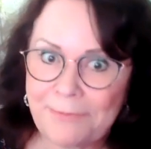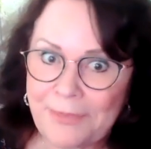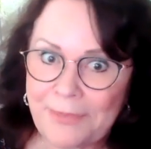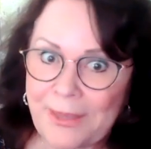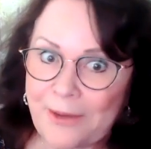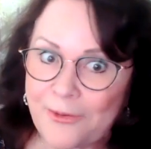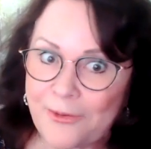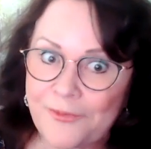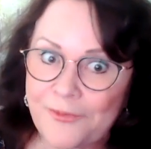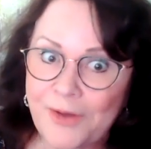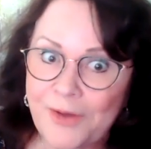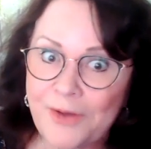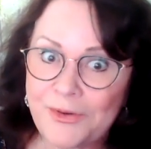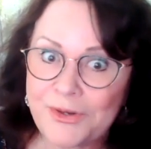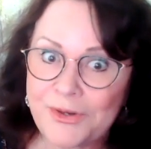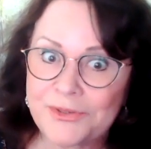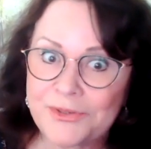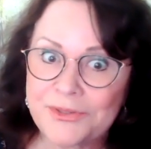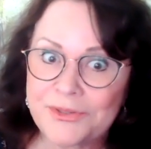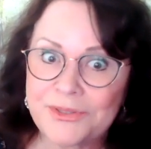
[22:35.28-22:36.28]
They're
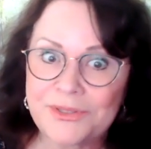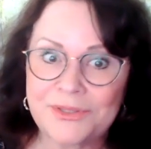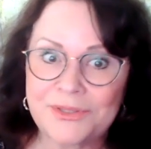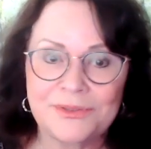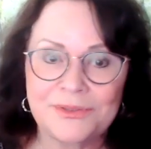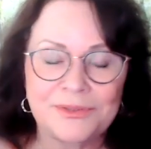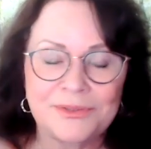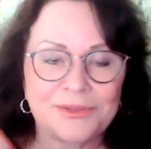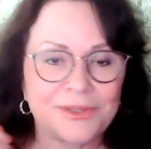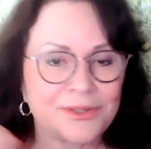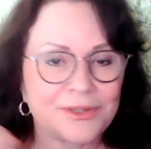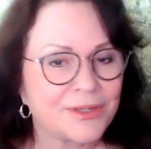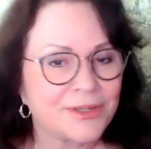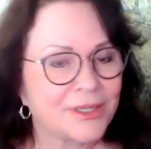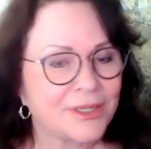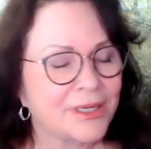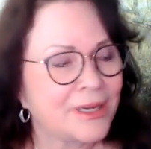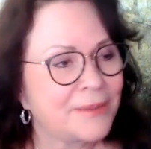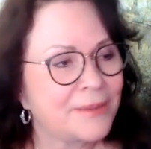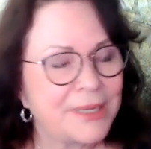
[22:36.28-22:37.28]
voters. They're going
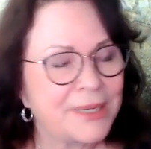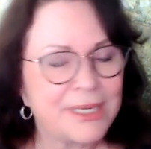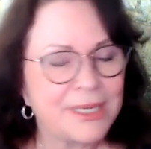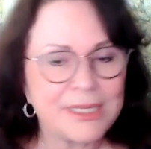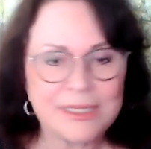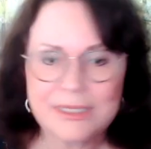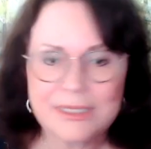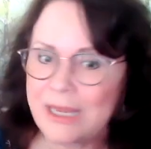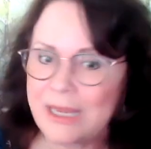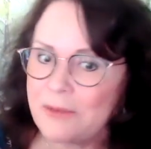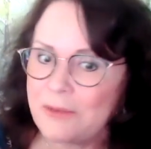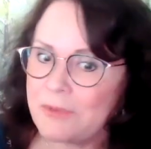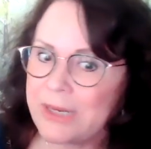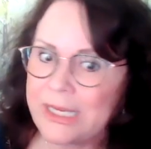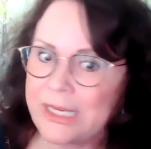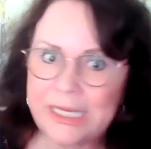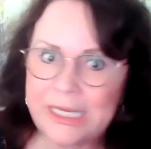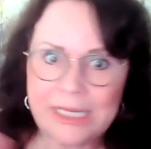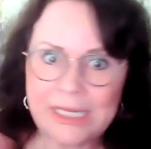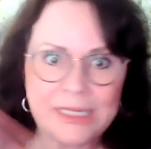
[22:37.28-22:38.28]
to come in and say,
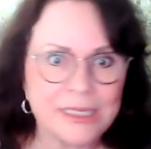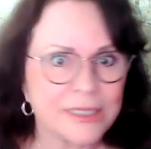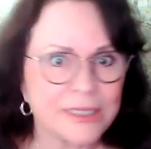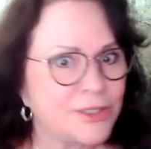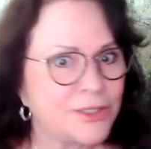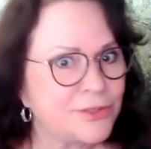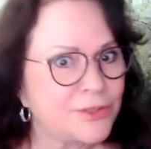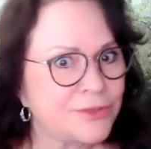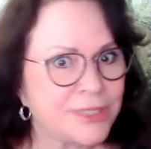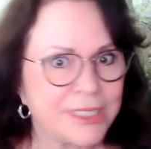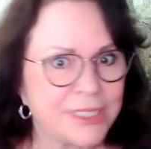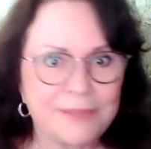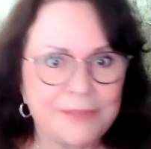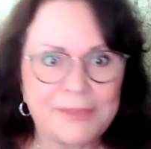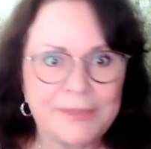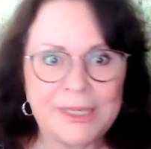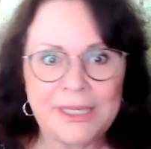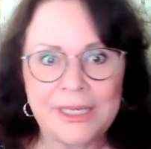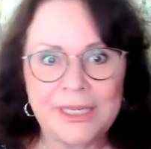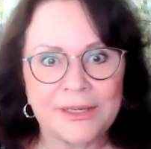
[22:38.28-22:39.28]
we need a new
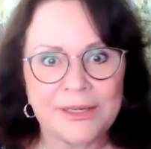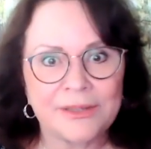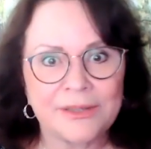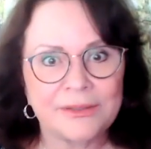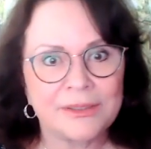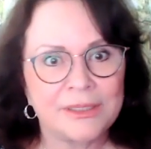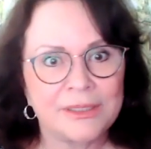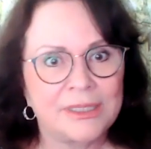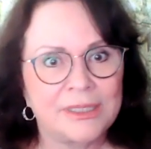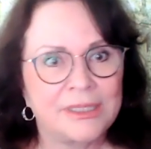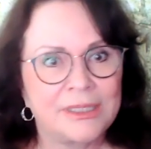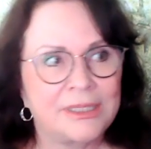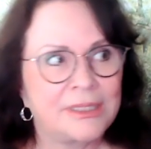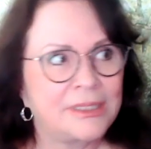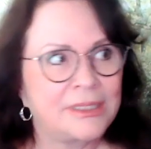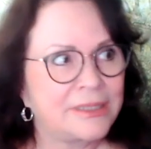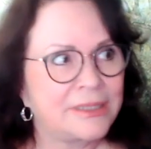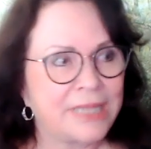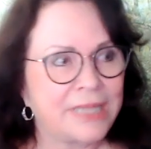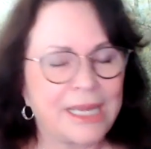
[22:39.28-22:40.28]
team in here.
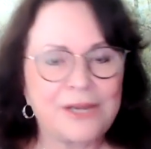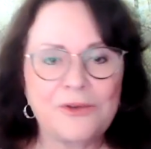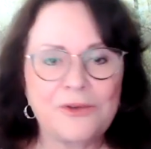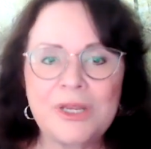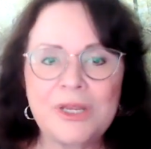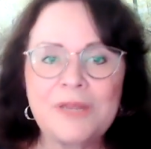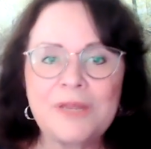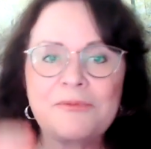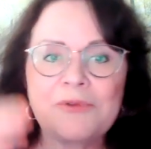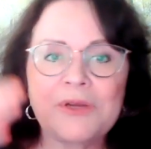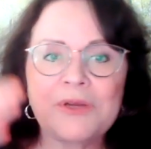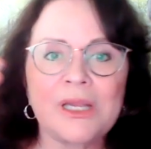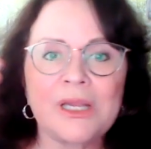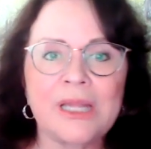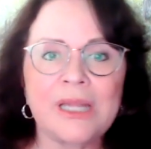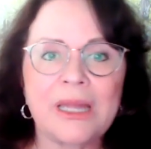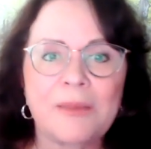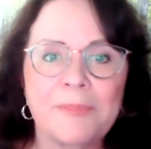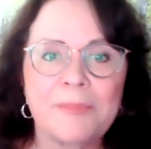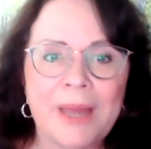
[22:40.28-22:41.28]
They don't even want to
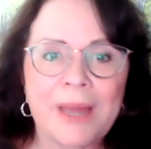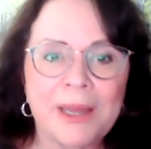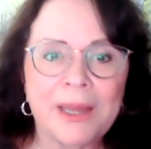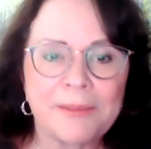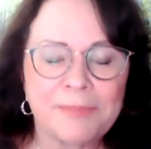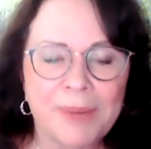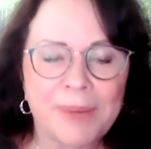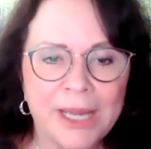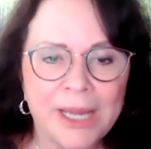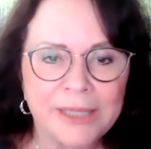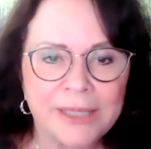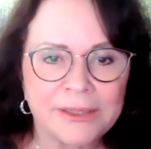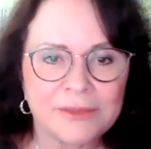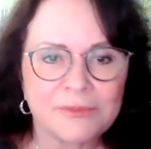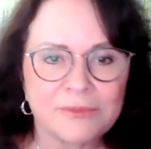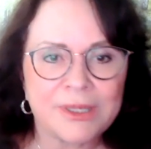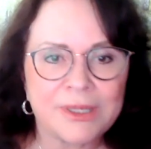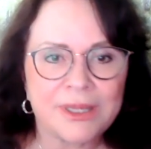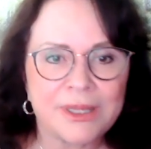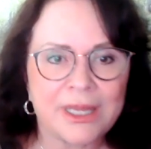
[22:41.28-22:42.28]
allow
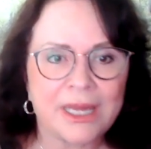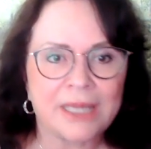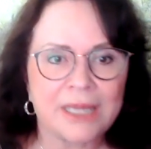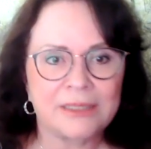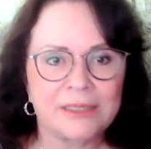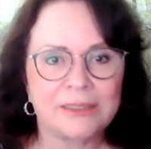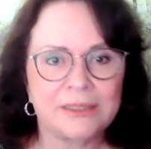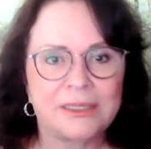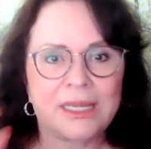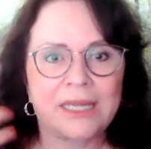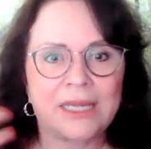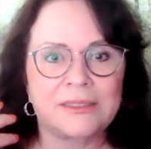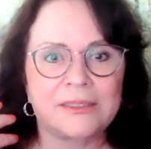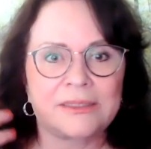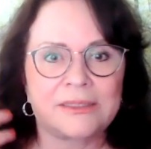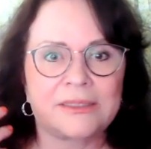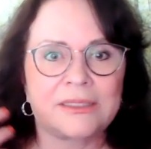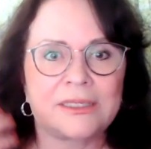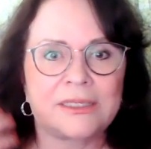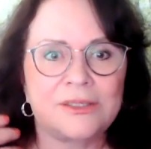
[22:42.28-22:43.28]
Biden with that
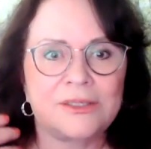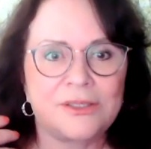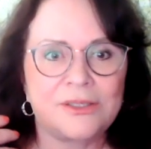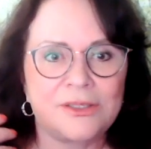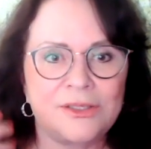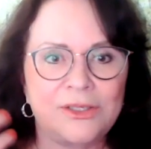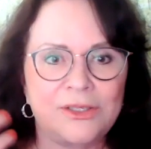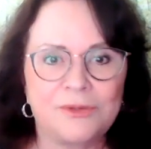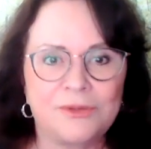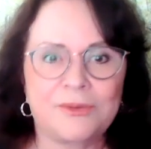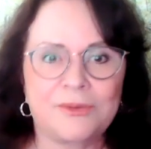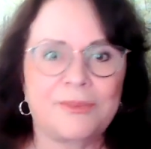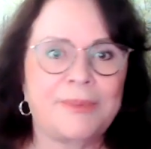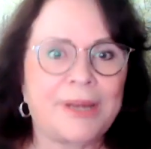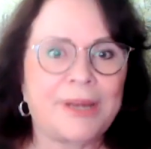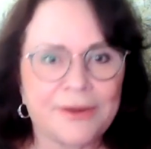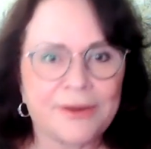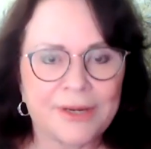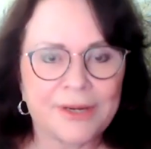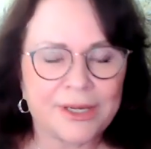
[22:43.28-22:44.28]
that uh, new
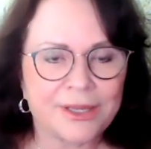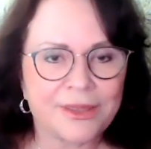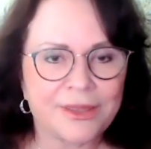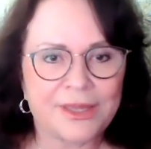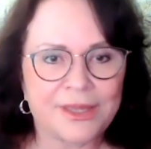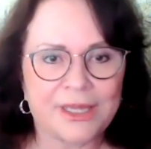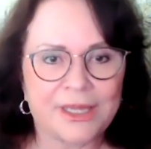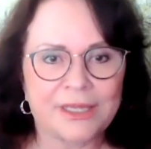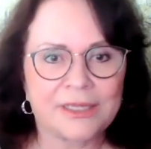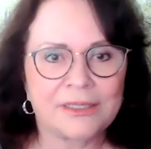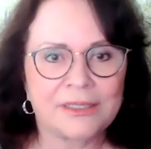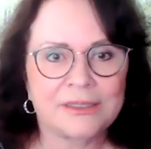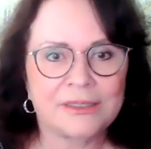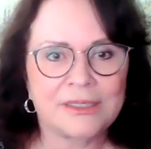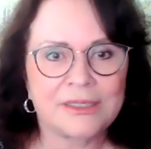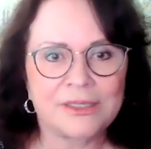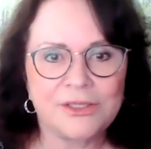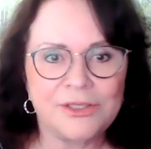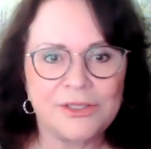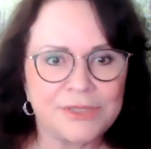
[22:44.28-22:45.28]
America thing,
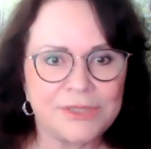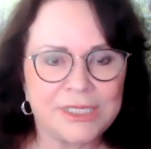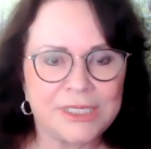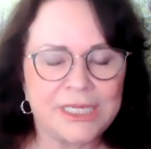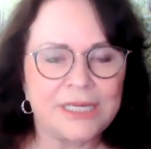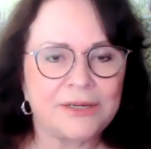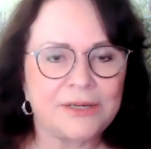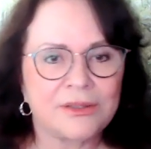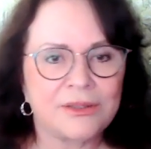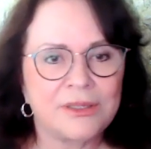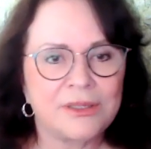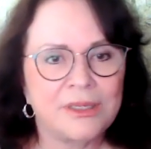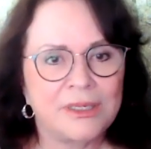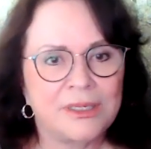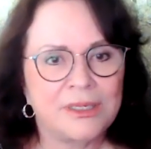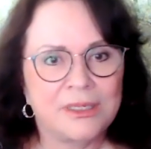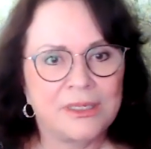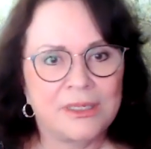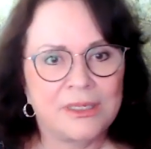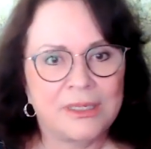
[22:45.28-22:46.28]
the New Deal,
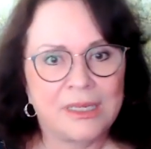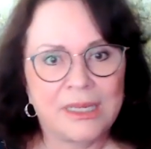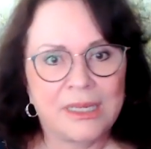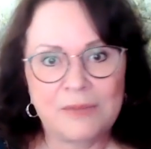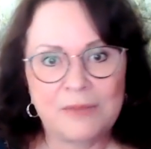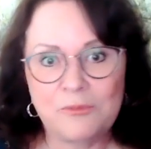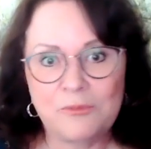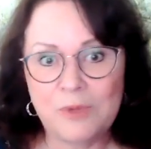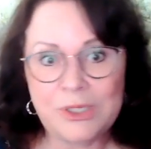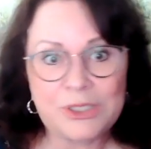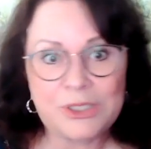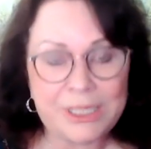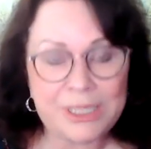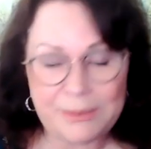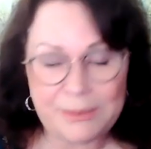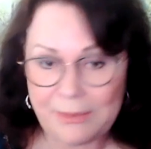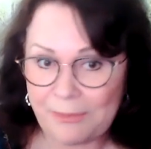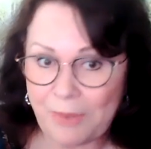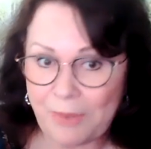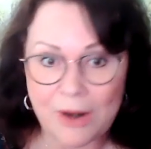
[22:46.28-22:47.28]
which
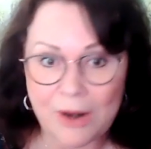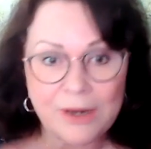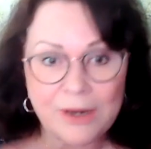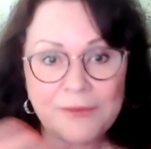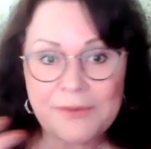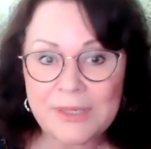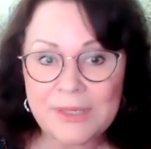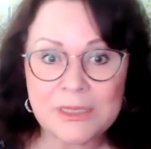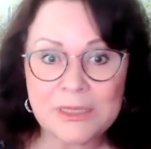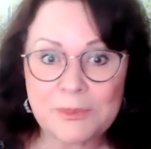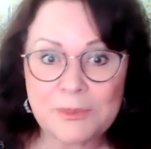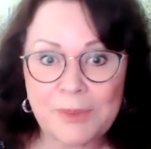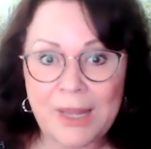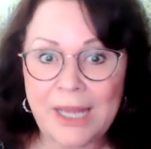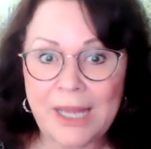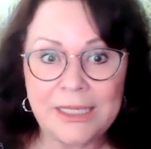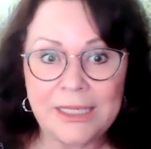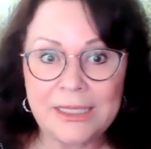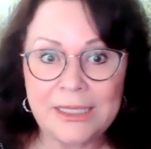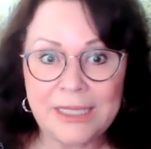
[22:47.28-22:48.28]
part of it is
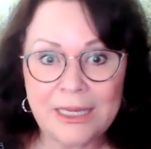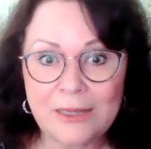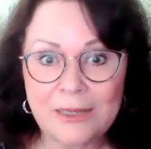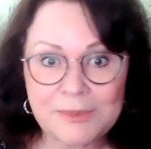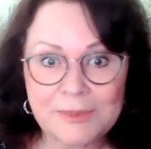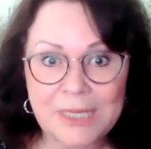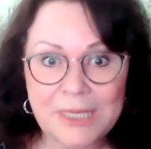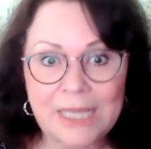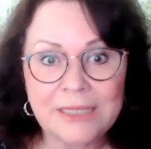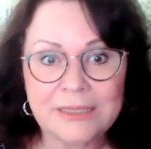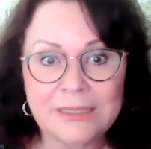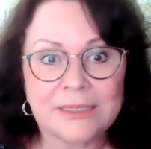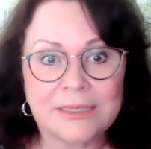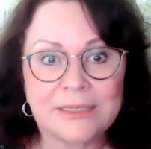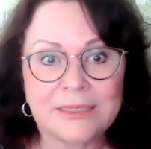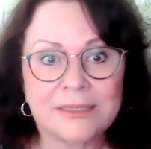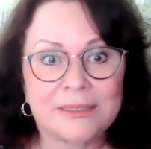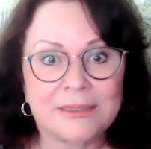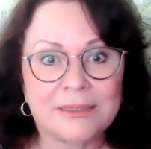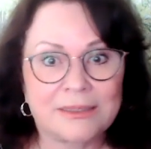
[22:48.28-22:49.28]
planning to help
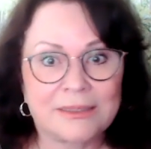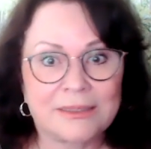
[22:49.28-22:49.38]
Texas.